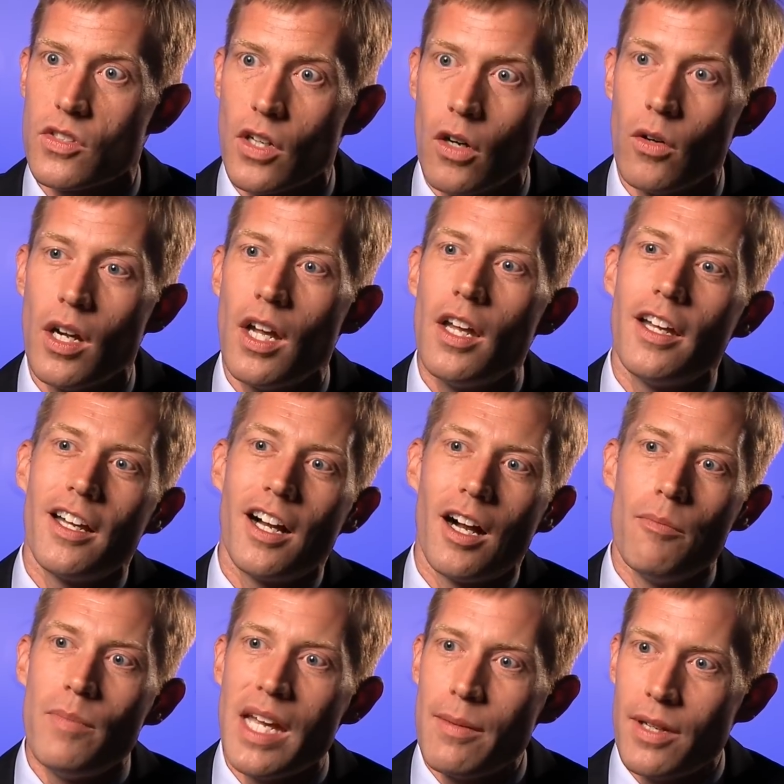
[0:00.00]
So
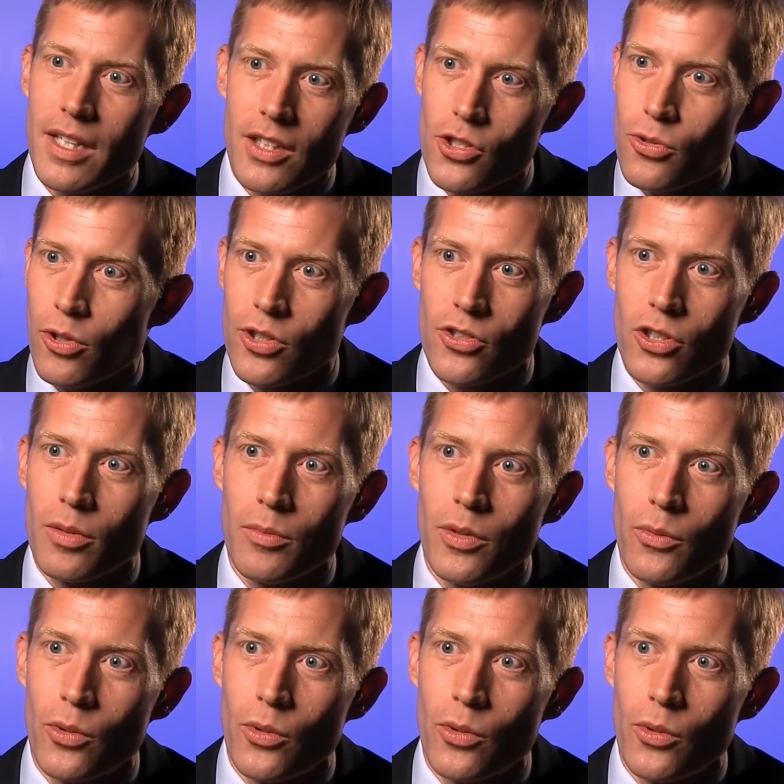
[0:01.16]
uh, maybe in the short term,